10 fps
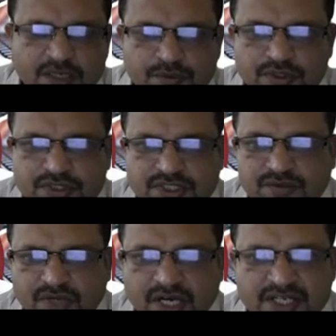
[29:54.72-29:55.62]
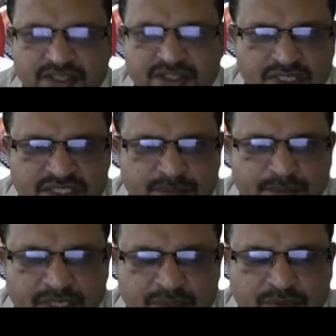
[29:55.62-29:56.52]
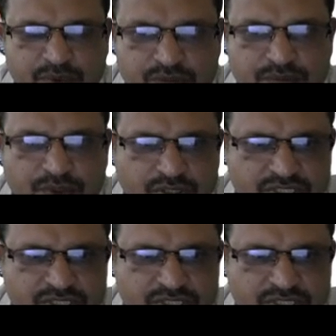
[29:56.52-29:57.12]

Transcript: force, why it is known as separating force? Because